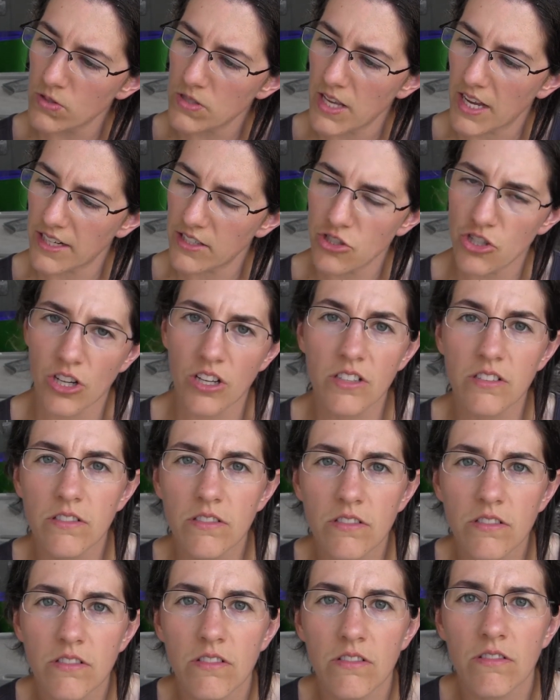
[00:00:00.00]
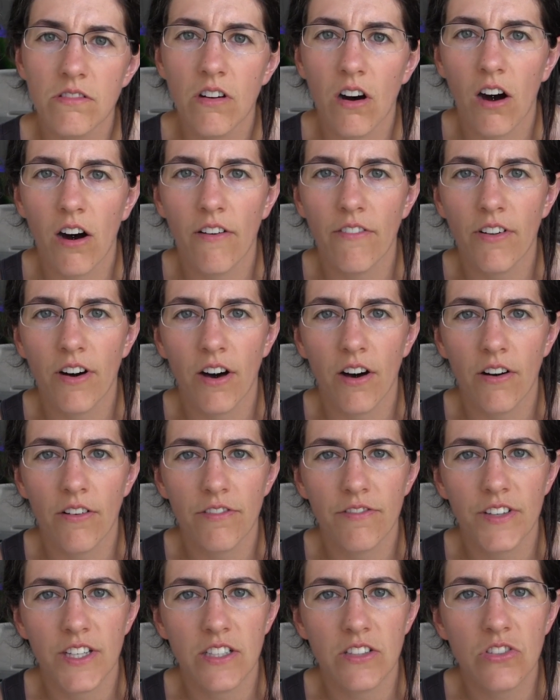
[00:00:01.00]
section of a
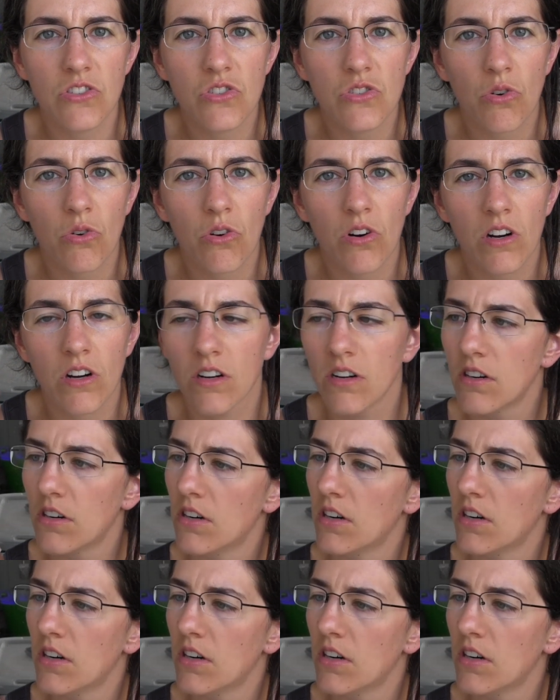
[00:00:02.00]
feed store,